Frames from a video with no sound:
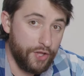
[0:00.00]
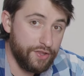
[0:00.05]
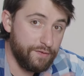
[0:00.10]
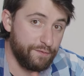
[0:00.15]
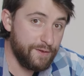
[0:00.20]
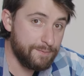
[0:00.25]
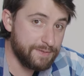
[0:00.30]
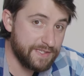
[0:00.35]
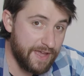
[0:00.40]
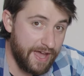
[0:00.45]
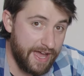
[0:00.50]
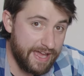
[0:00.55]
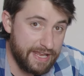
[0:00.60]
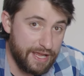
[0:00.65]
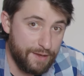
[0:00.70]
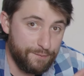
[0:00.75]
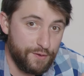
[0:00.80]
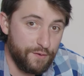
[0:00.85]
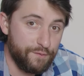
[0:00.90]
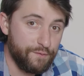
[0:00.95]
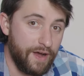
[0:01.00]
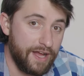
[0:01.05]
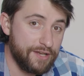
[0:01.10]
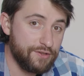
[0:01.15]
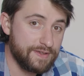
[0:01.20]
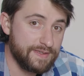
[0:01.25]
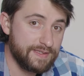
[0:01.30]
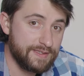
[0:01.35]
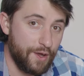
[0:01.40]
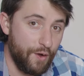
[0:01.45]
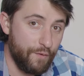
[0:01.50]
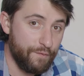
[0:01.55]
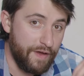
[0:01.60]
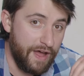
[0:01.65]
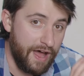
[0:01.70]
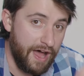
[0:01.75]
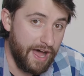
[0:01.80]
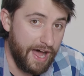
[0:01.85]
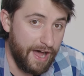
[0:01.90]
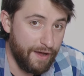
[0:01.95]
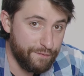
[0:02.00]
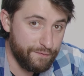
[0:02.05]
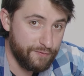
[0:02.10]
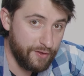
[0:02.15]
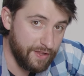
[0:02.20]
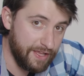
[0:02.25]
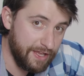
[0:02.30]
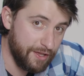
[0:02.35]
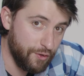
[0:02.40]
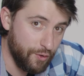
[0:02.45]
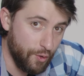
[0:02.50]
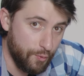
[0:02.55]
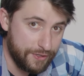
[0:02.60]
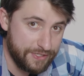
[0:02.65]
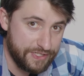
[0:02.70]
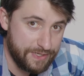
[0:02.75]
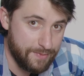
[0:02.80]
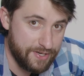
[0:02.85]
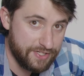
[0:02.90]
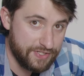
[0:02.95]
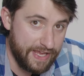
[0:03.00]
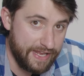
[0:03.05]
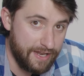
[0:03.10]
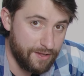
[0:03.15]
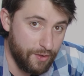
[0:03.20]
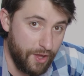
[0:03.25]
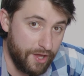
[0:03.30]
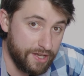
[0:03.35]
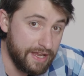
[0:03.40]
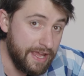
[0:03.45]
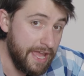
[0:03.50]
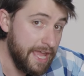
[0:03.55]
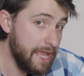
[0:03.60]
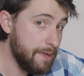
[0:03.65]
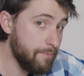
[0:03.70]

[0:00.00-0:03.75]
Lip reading: On the flip side, if you find yourself half filling your washing machine a lot,